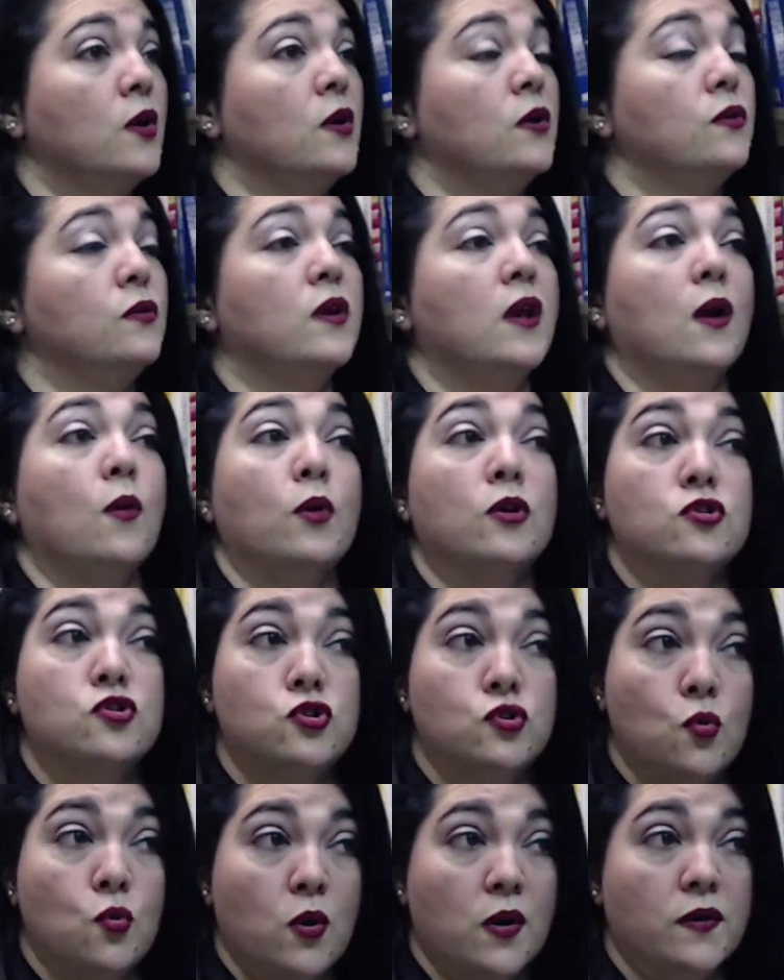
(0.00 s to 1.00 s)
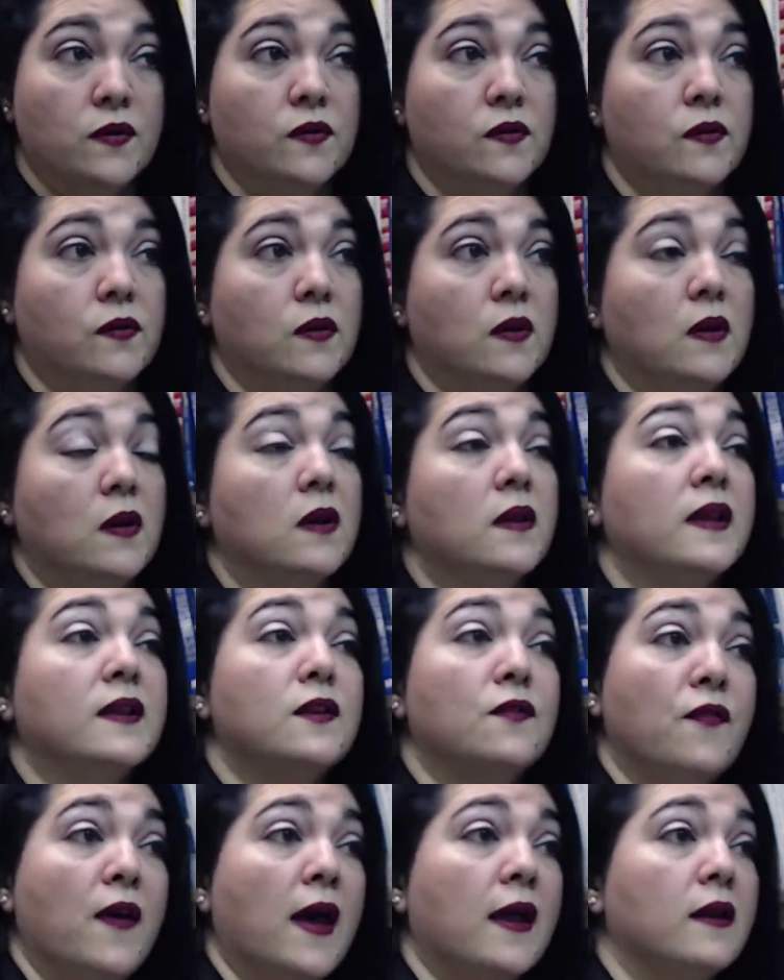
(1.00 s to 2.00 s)
you can't wear shorts, like the
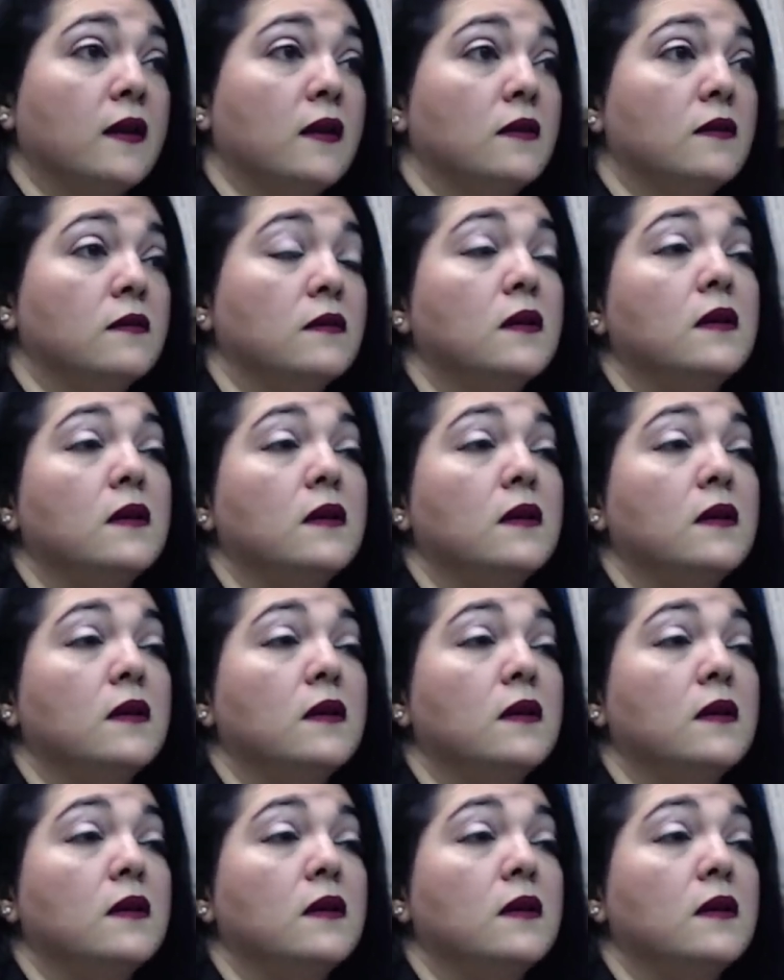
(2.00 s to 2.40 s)
Vatican.